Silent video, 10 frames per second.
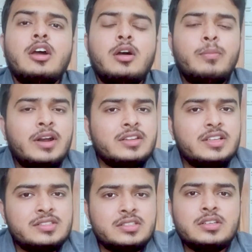uh, but
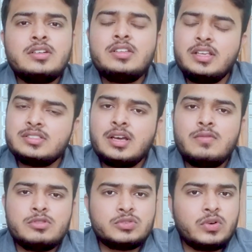this year the
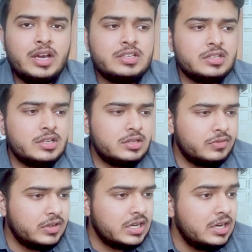exam was quite
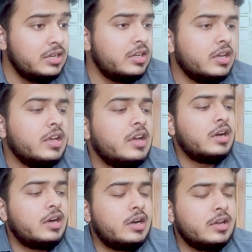difficult
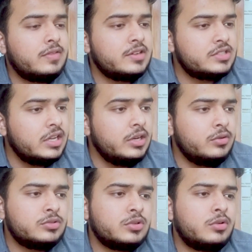uh, if i tell
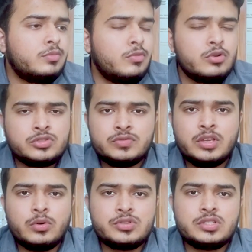you so most of
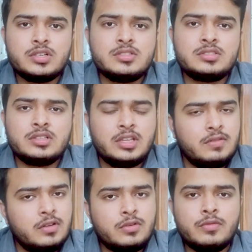the questions they
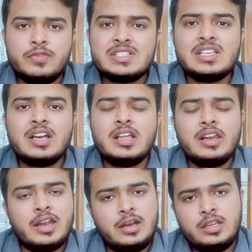were from physical
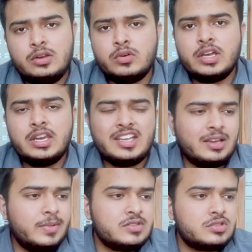and inorganic
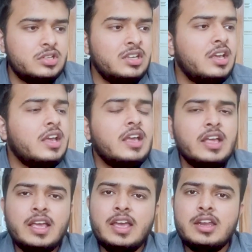chemistry
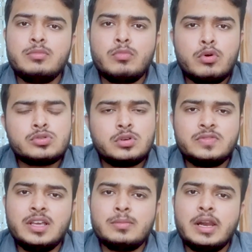and most
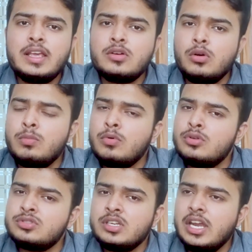of them like
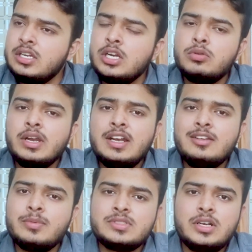almost 80 to
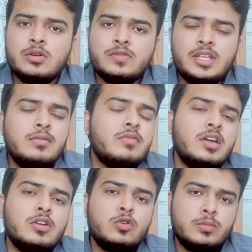90 percent of them
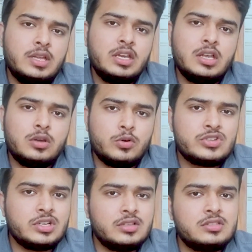were numerical
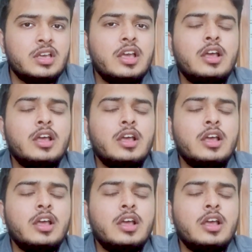questions